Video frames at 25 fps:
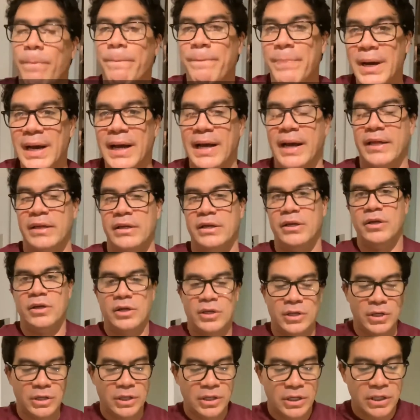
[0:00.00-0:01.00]
but
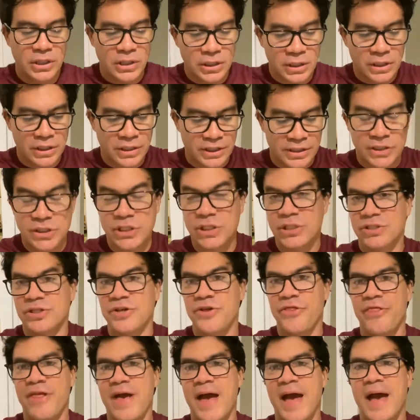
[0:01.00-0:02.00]
in addition
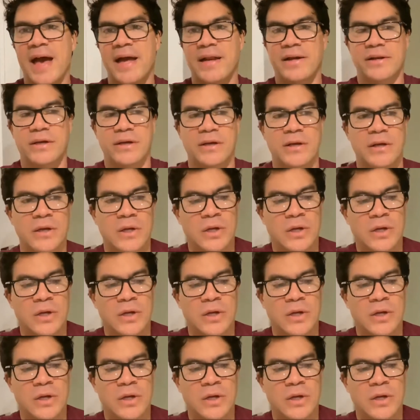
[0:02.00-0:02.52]
to that,